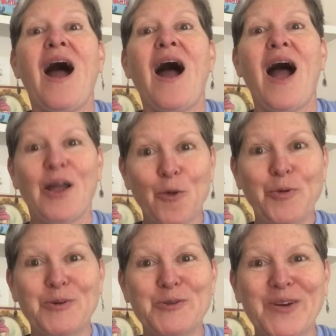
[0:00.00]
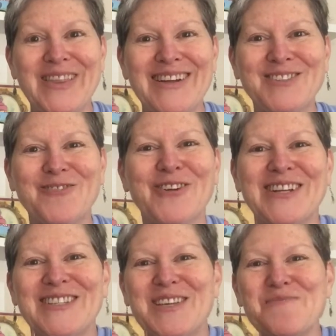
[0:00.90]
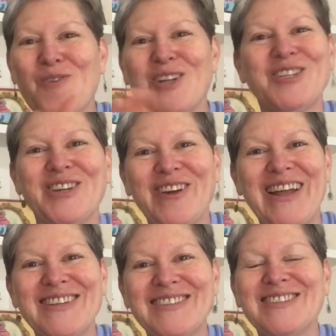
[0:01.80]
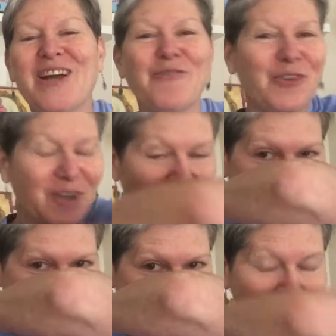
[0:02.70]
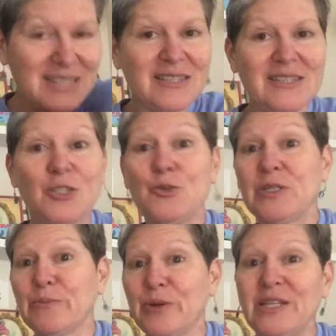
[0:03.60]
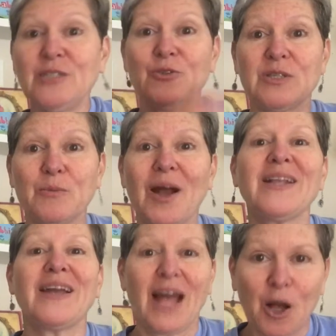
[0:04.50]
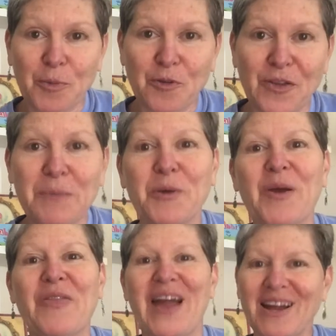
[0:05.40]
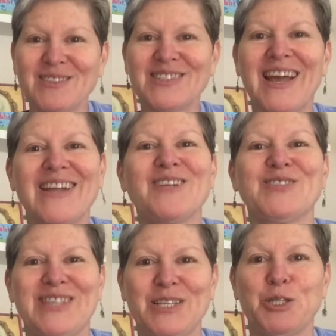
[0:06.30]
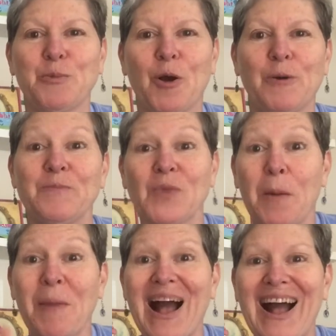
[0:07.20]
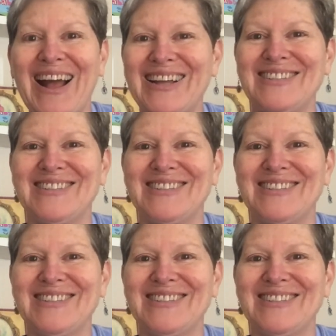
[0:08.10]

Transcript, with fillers: I hope you enjoyed that. Don't forget to keep washing your hands, cover your coughs and sneezes, do some reading, do some writing, help your family around the house, and I'll see you tomorrow. Bye.